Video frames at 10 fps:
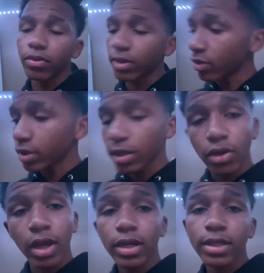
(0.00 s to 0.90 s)
we gonna keep
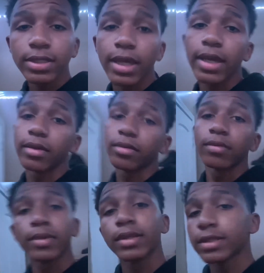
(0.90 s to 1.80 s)
grinding this. Hey,
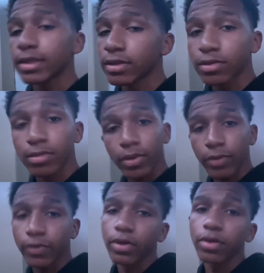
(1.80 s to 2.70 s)
and let's get to it. But we
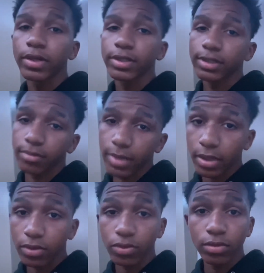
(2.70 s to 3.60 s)
finna go ahead to the
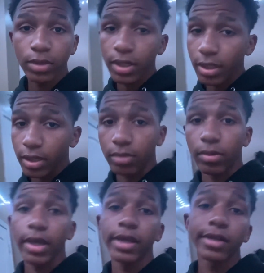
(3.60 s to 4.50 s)
bathroom, get my
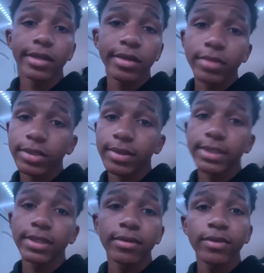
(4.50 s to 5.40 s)
hair done, brush my
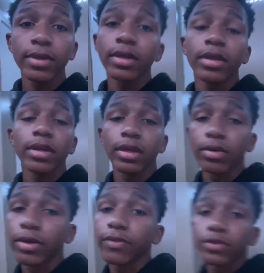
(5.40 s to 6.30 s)
teeth, get
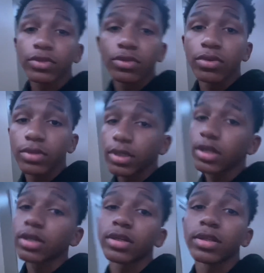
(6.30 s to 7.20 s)
ready for school, and yeah.